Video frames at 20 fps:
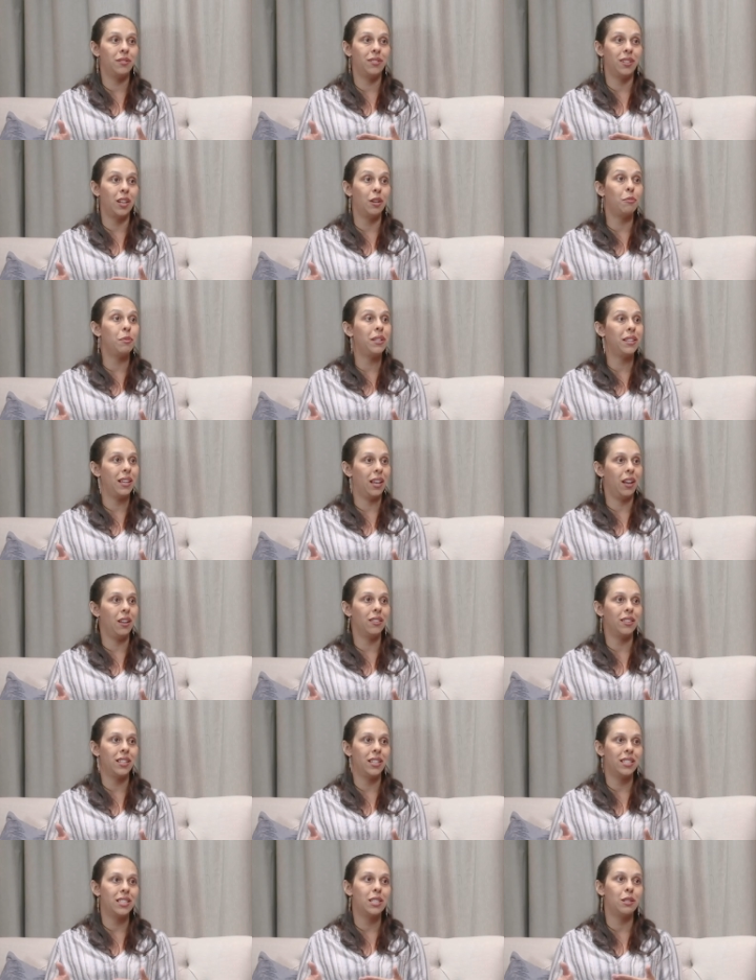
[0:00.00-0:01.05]
going to sure. be the
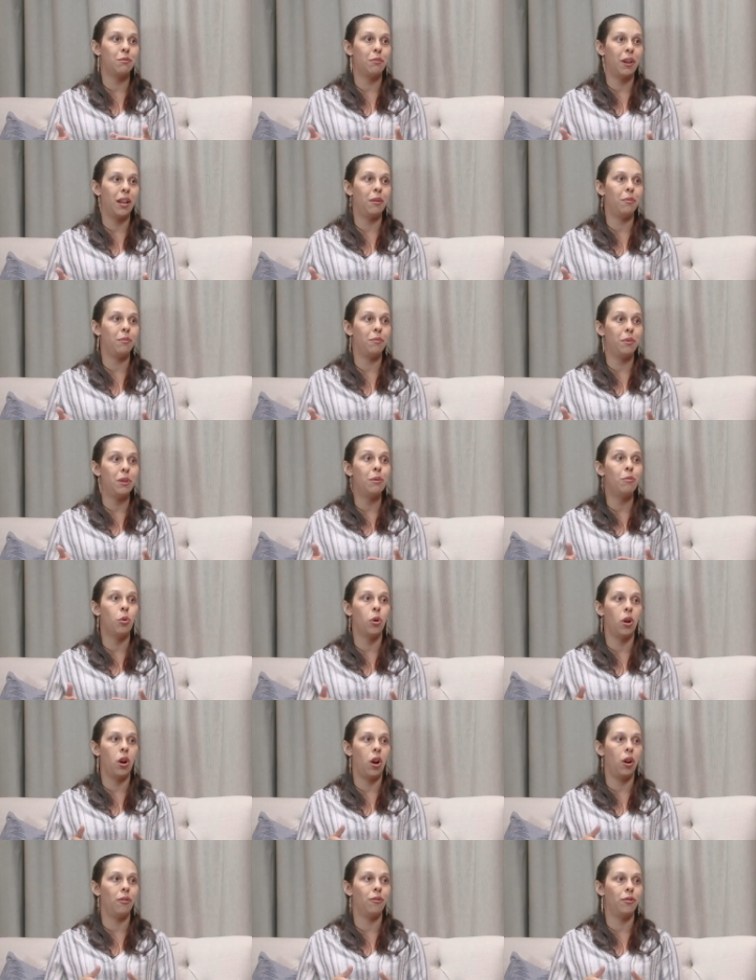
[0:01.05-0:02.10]
healthiest. It might sure. be
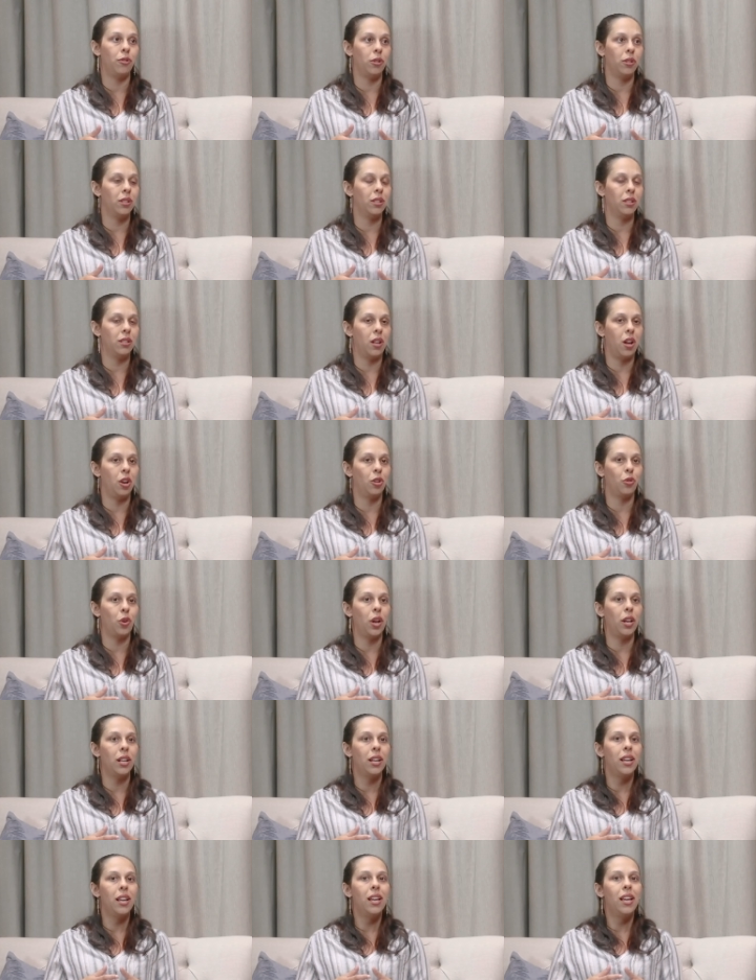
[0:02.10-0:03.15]
more harmful in the long
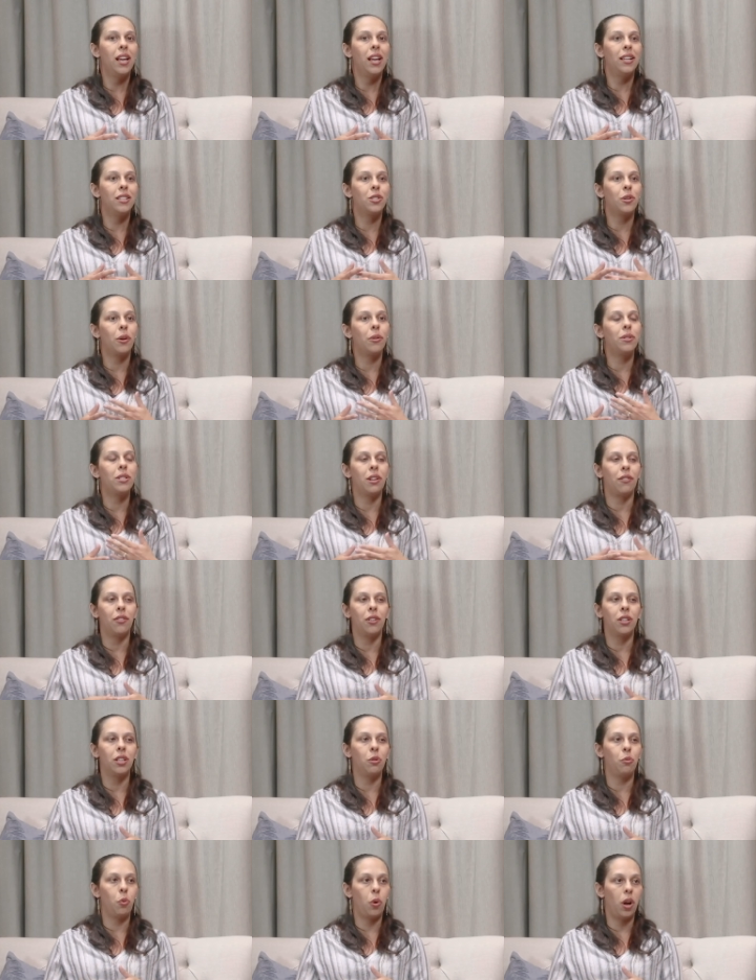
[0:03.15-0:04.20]
run. Mm-hmm. So I would
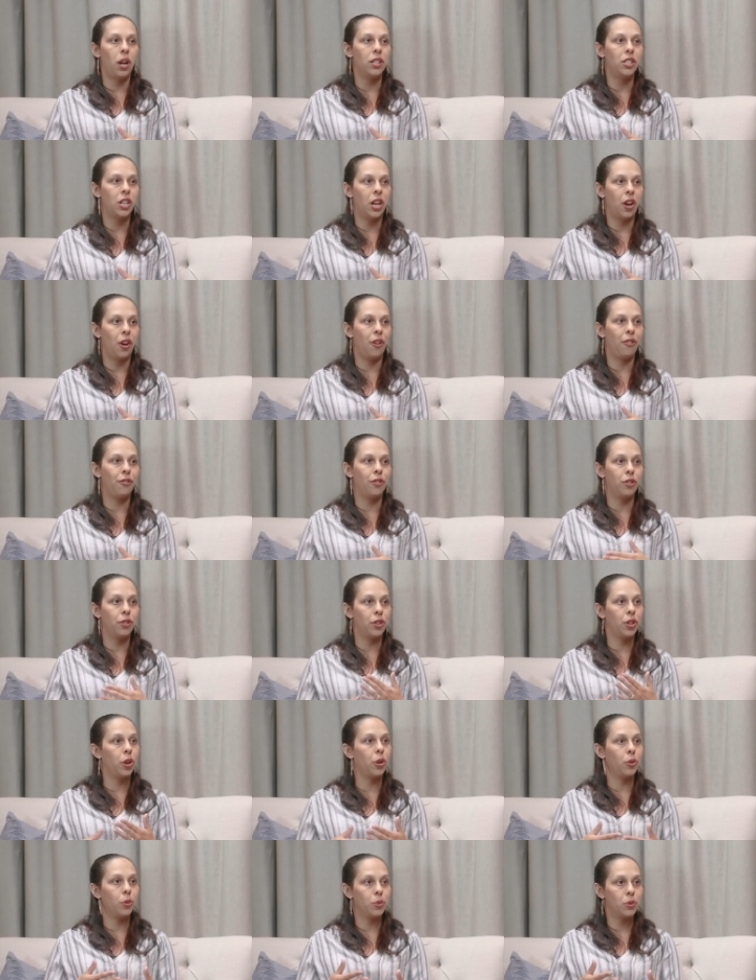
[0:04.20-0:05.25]
definitely watch out for
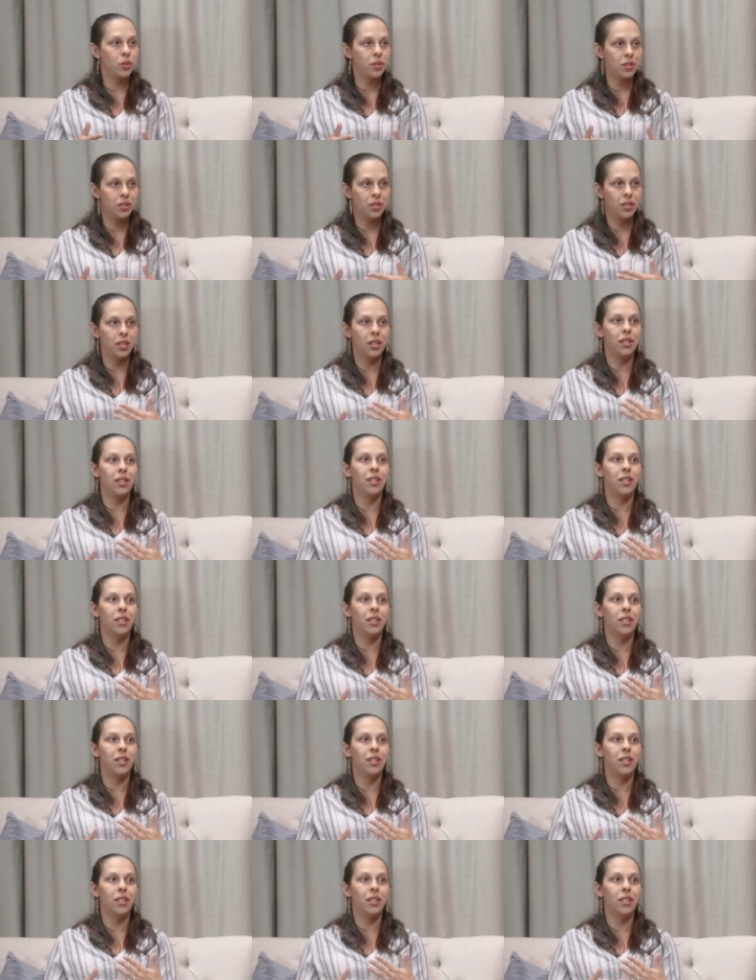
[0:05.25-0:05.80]
those